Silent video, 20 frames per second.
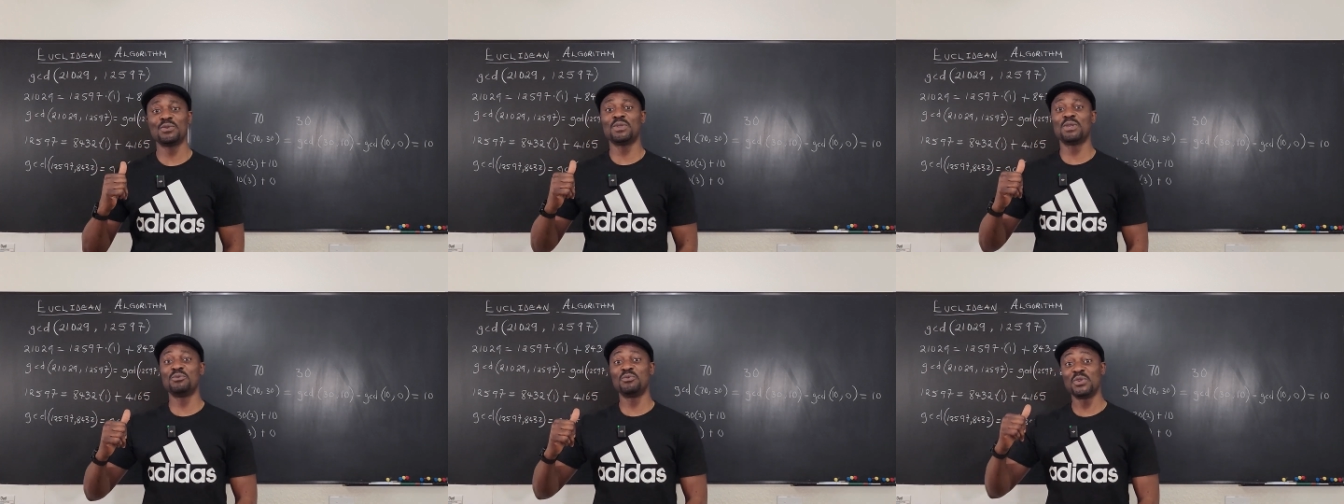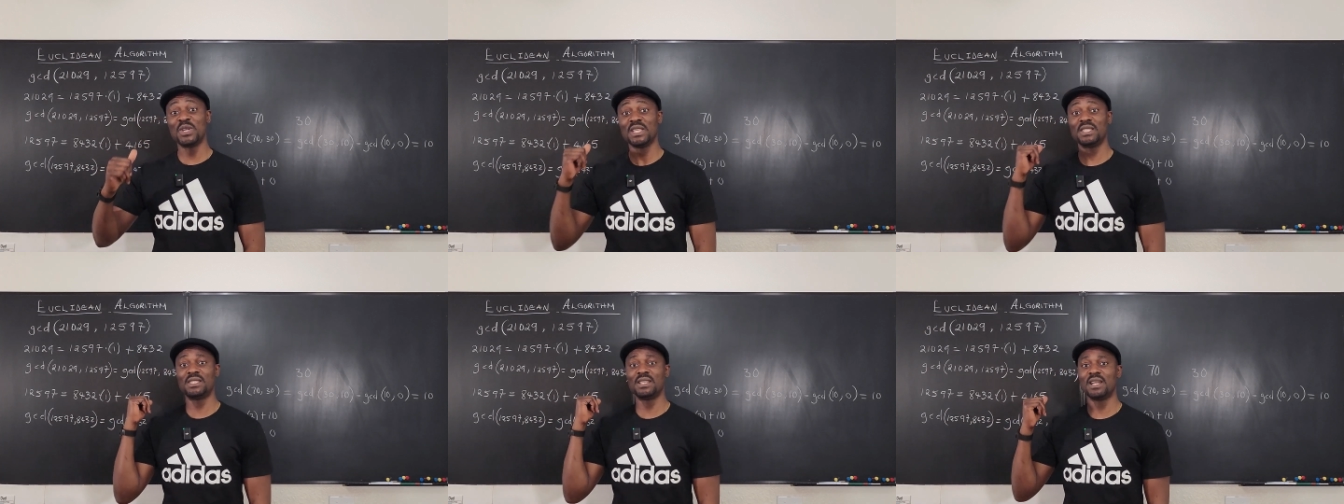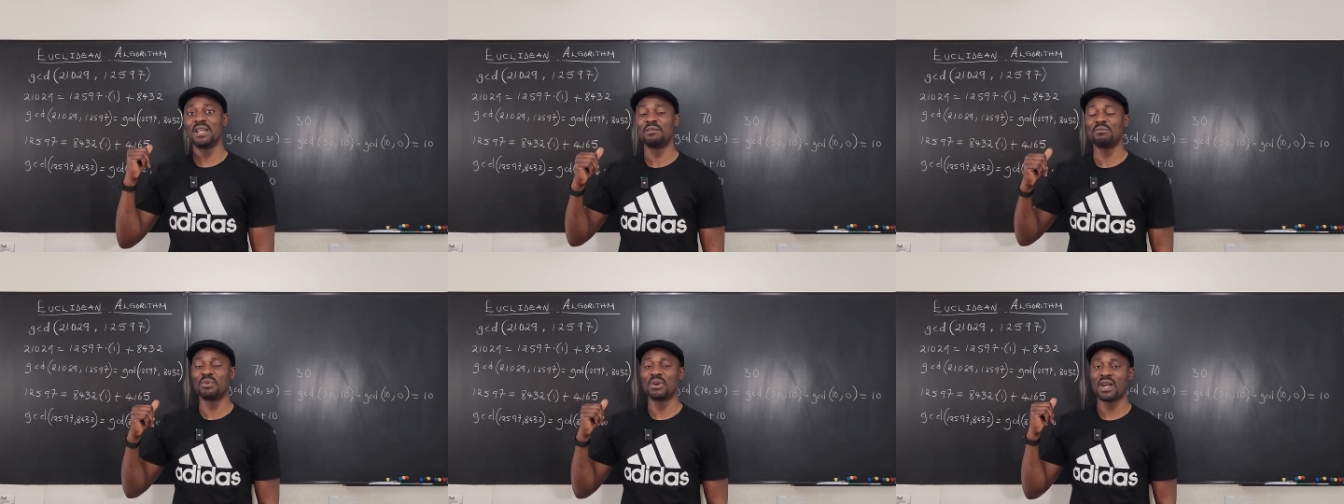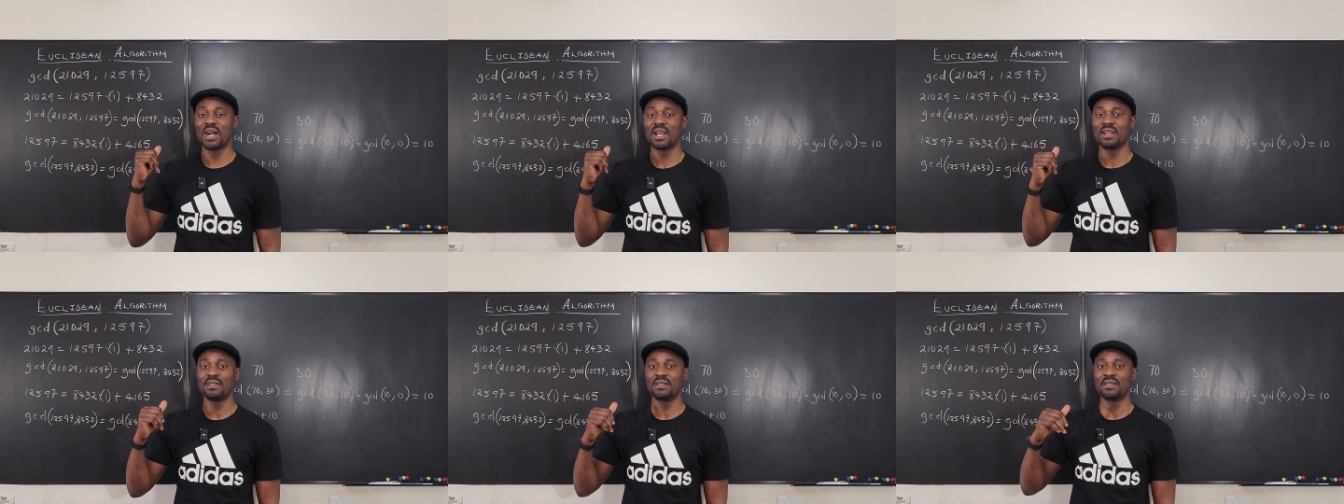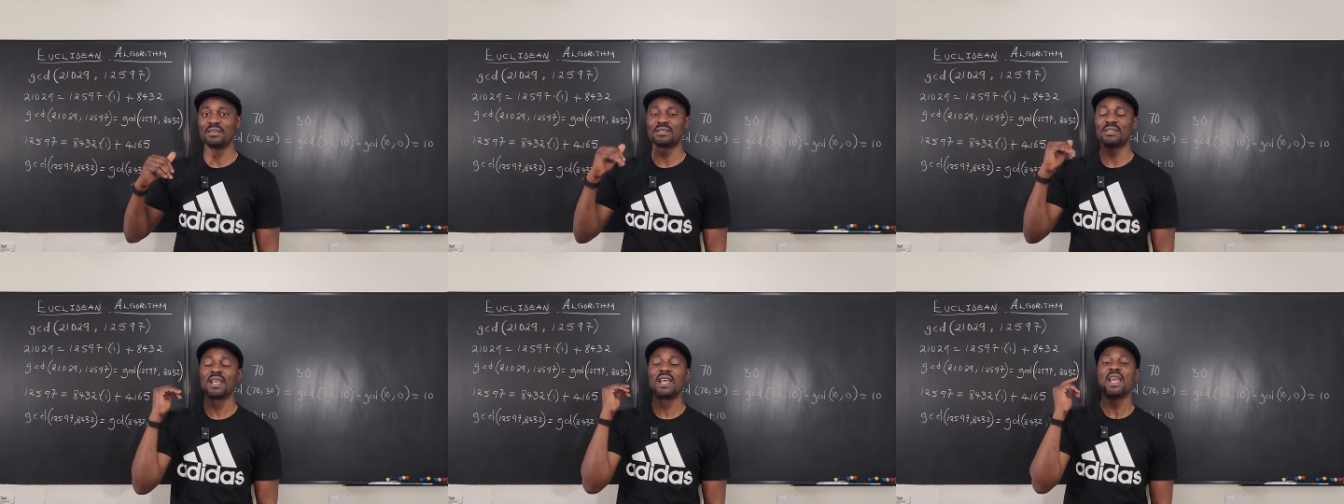the reasoning behind
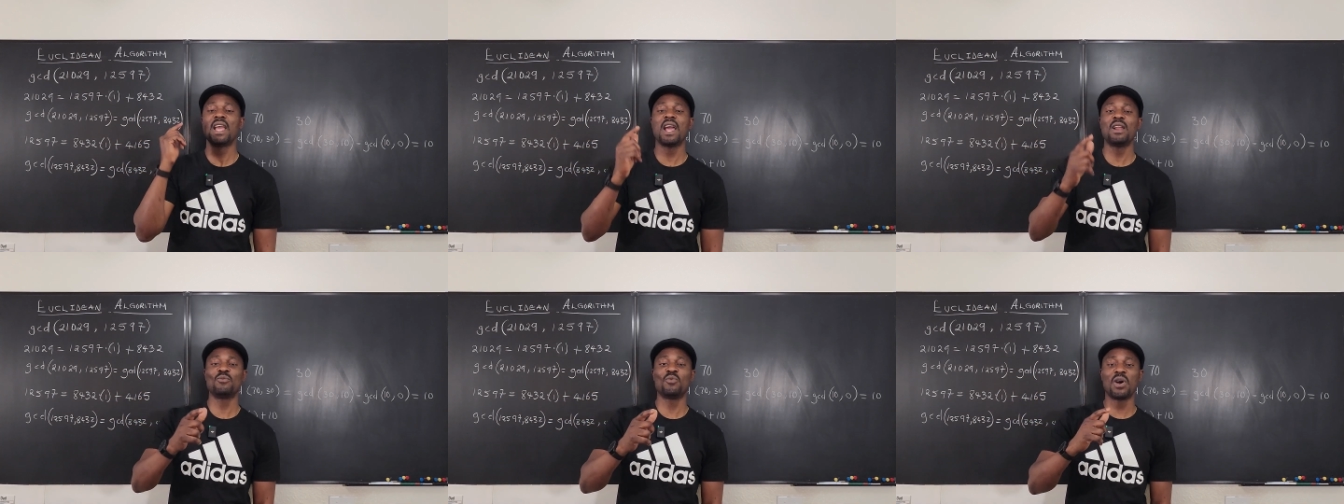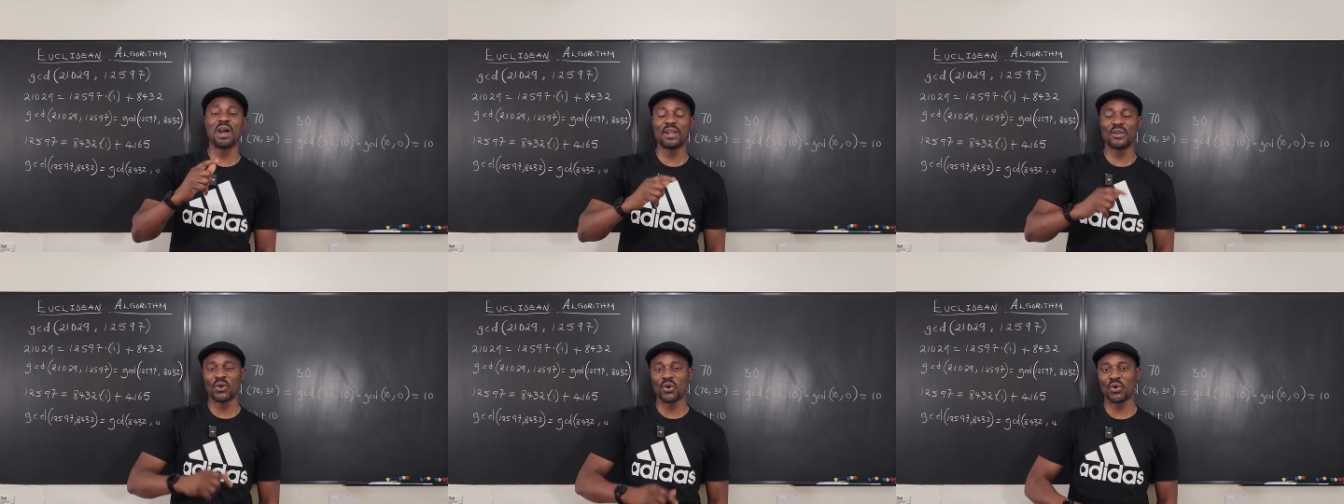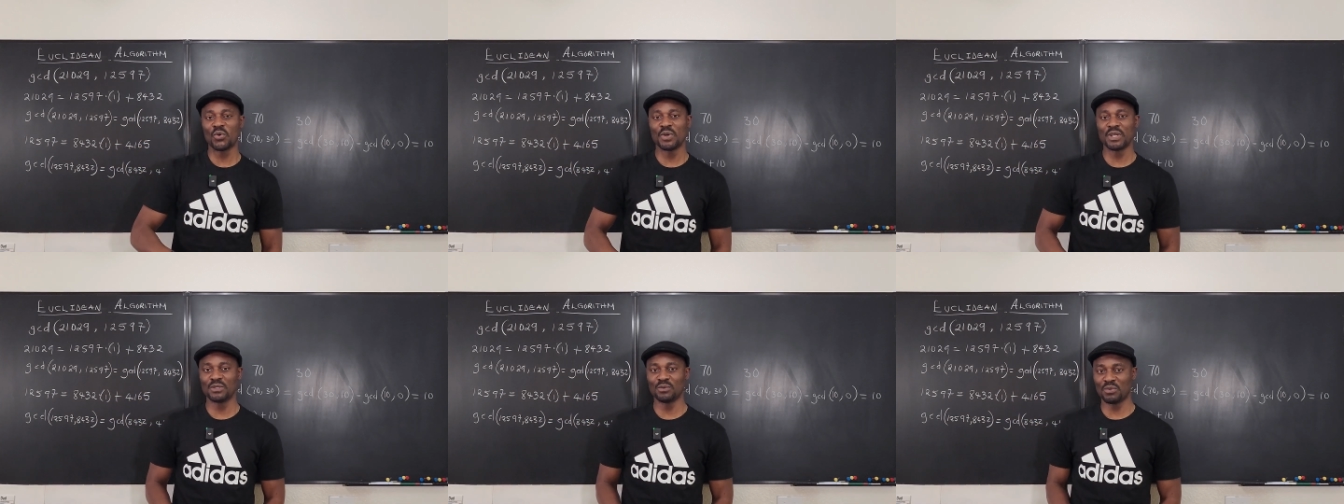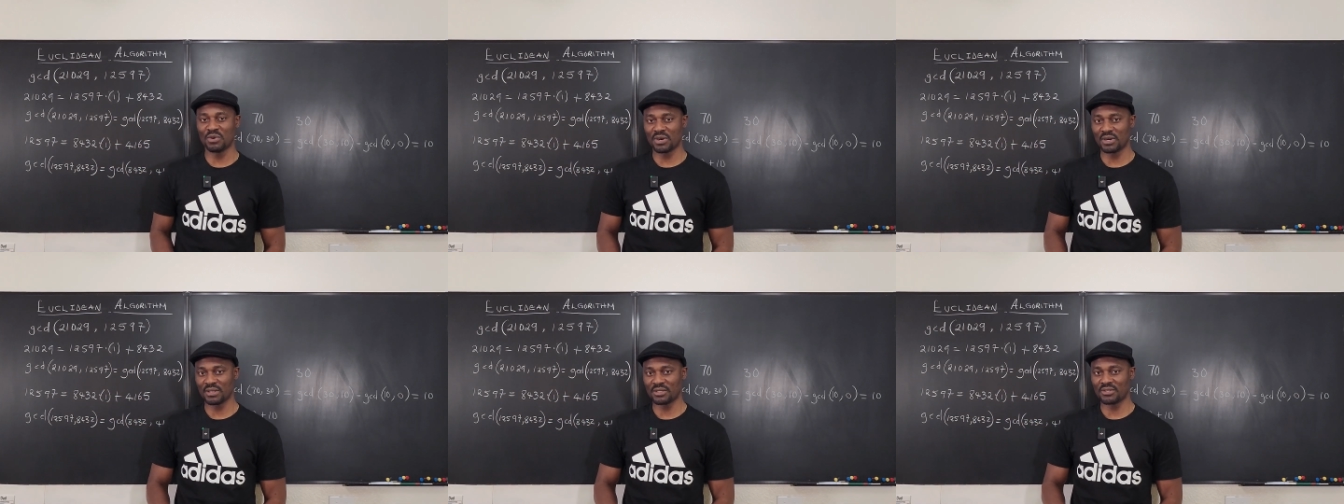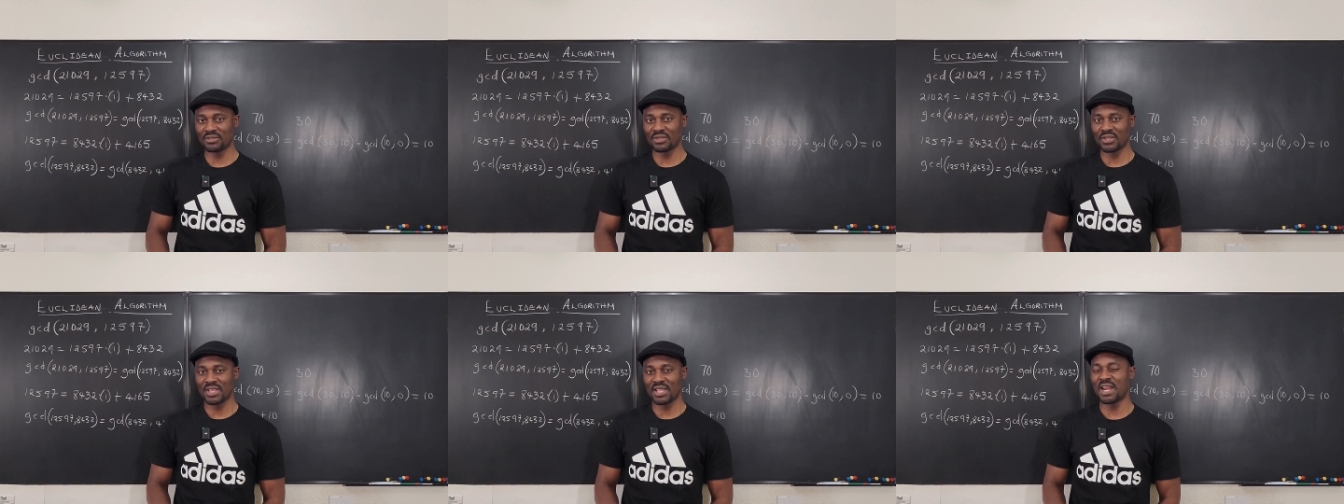this and why it always
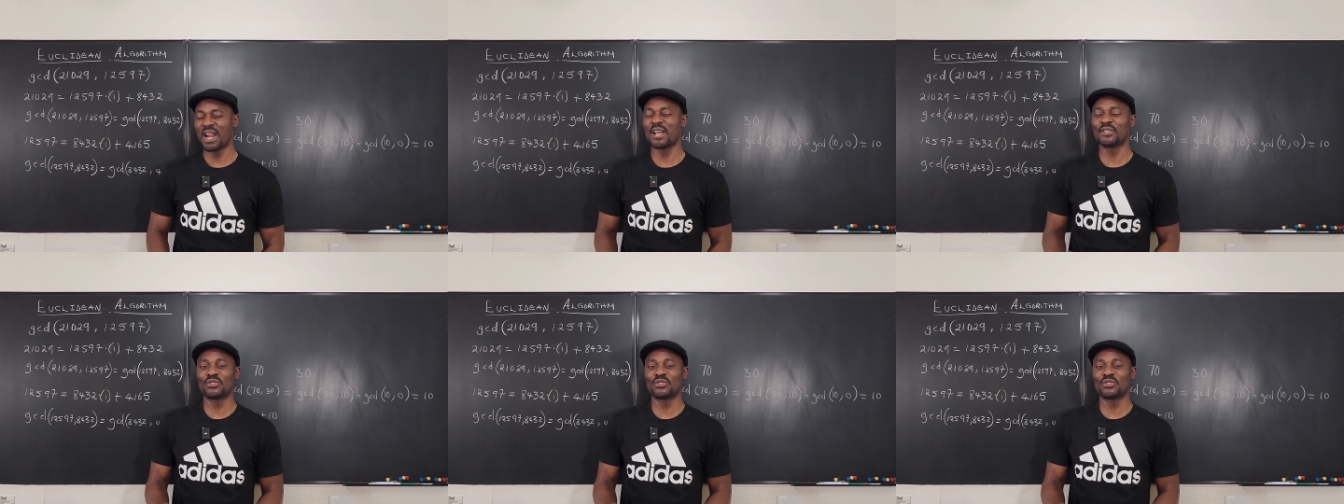works. It has